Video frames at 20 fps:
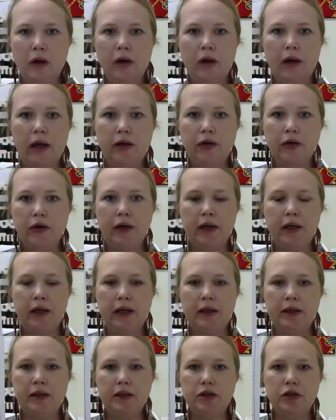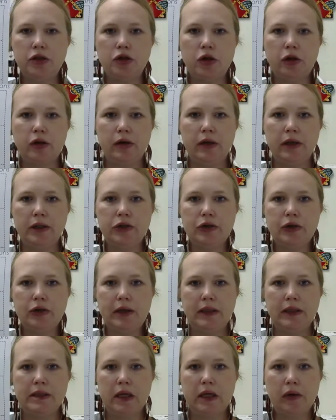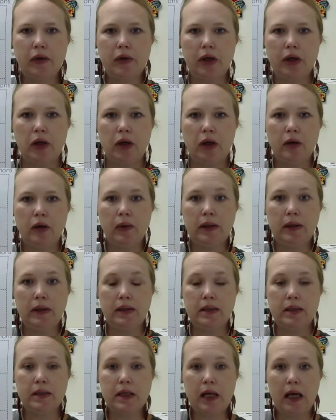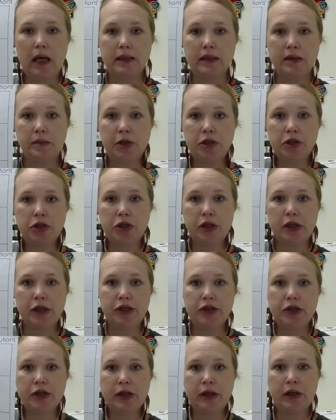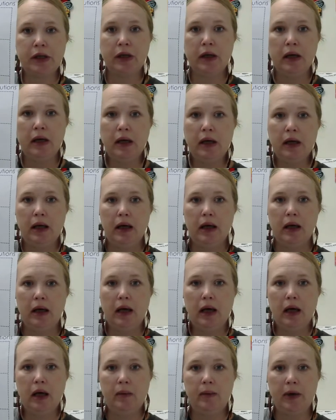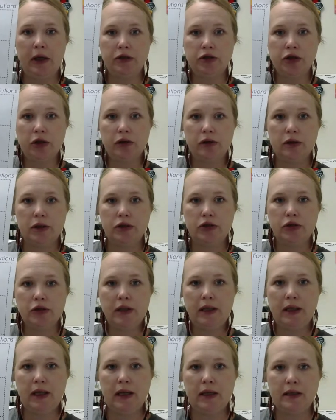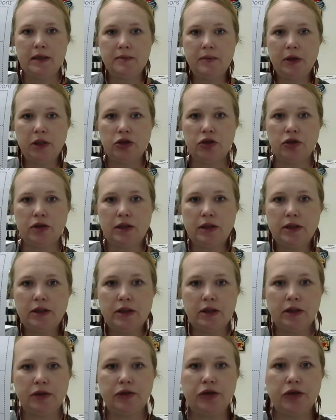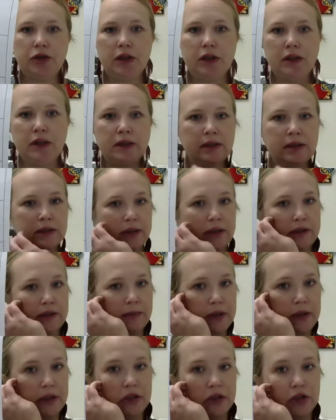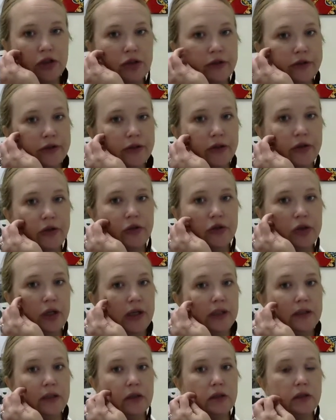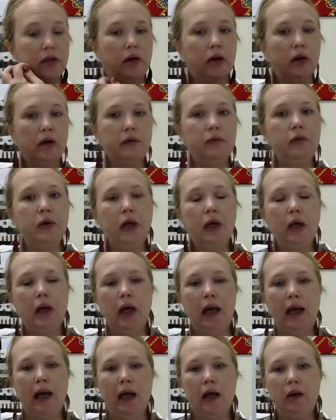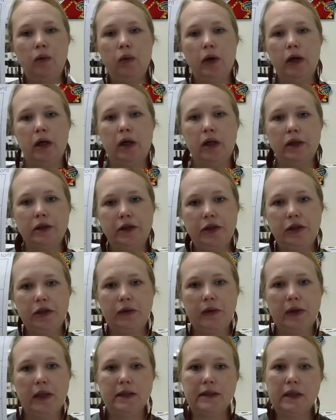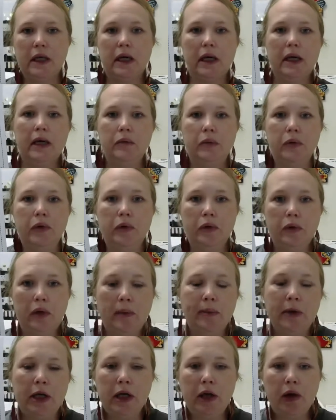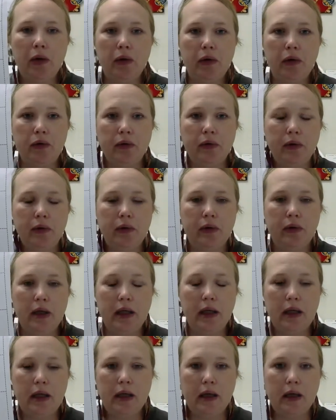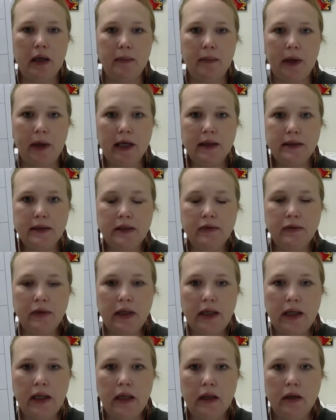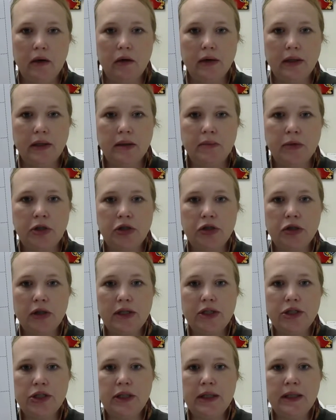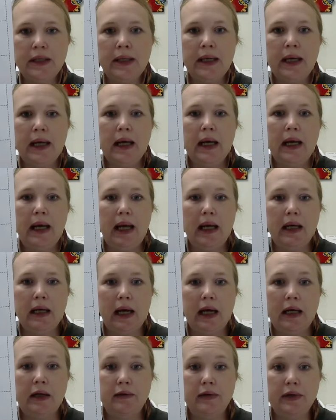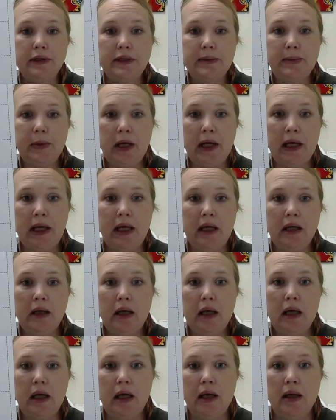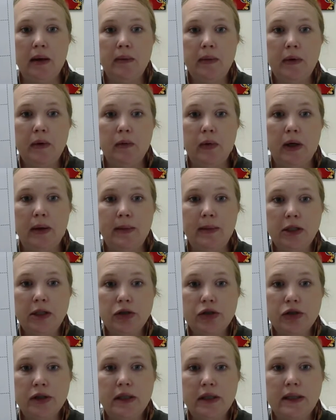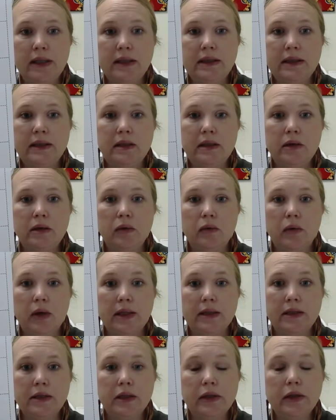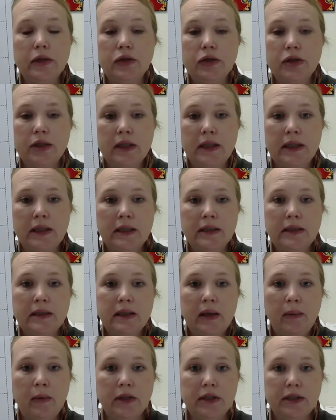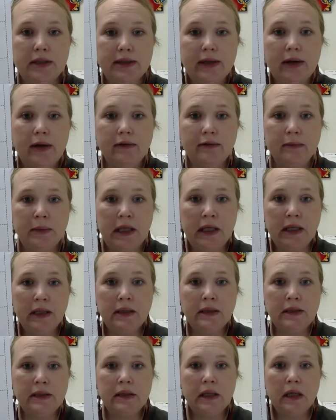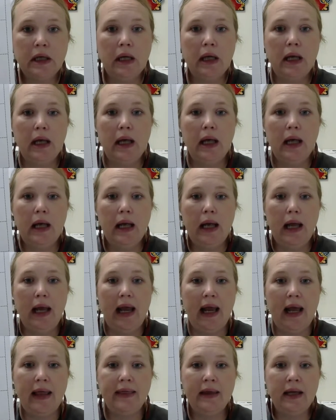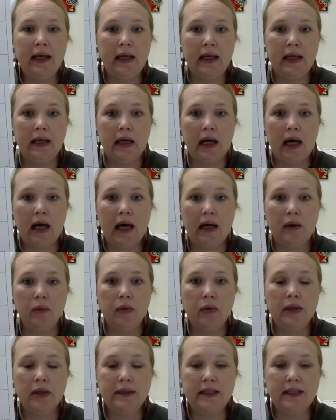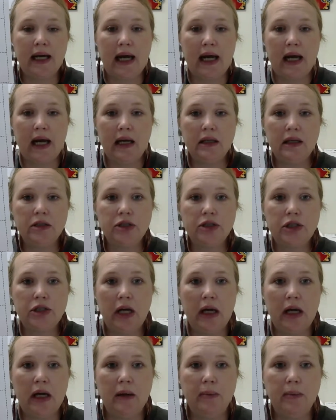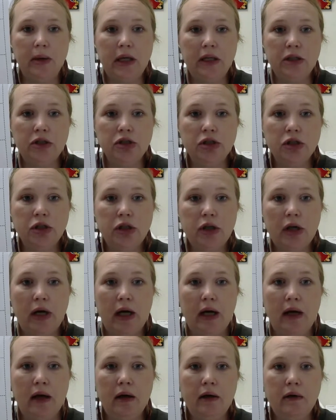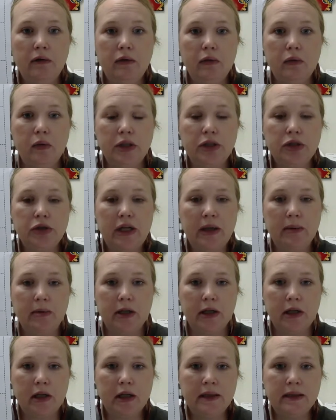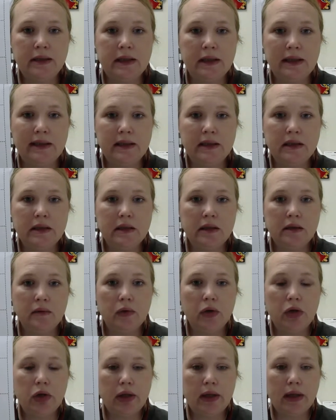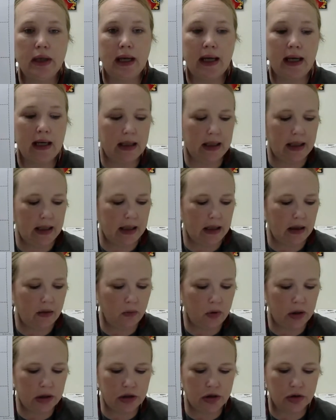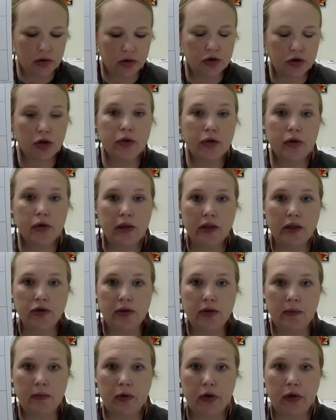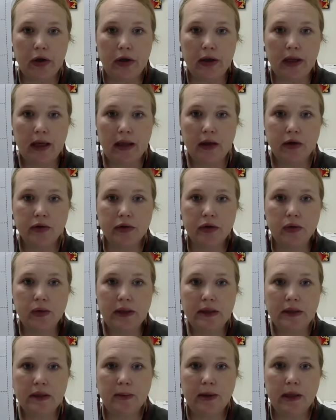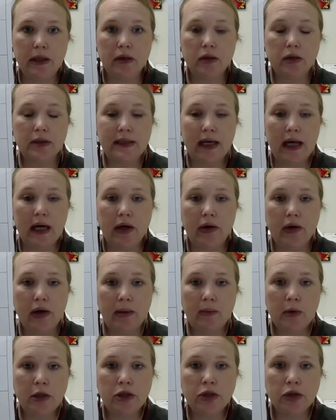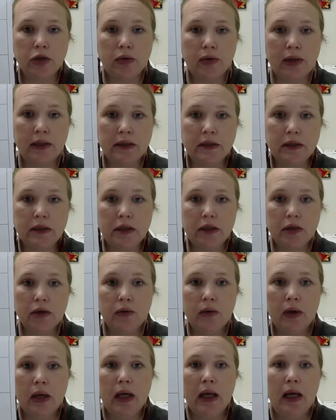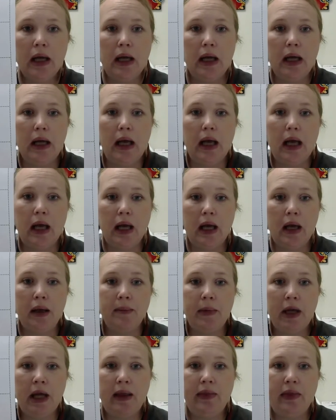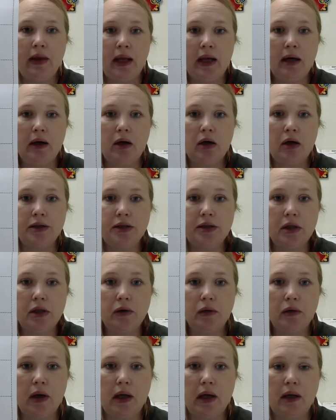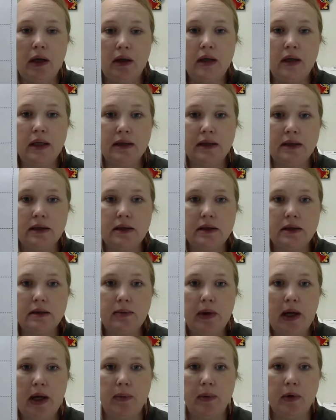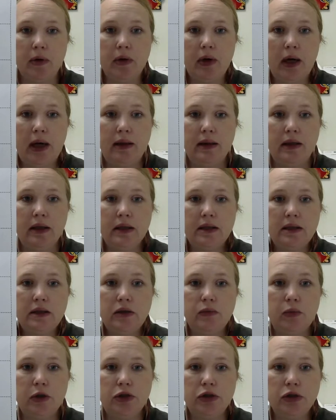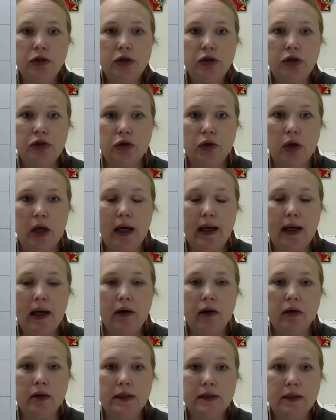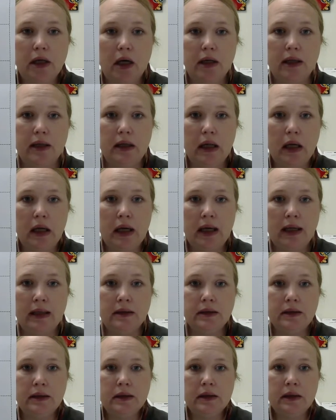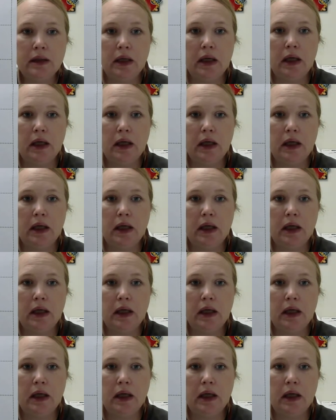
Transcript: Okay, you're going to need this journal entry to go along with this demonstration and journal entry. It's mixtures and solutions. It says mixture, solution, and dissolve. And what I'll do is I'm going to go through the activity or the demonstration and kind of explain what a mixture is, what a solution is, and what dissolve means. And then I will attach a picture of what your table of contents will look like and what your journal entry will look like. There's going to be a little diagram that you're going to do, and then also this paper. And this, what you'll do is you'll cut out on the dotted lines.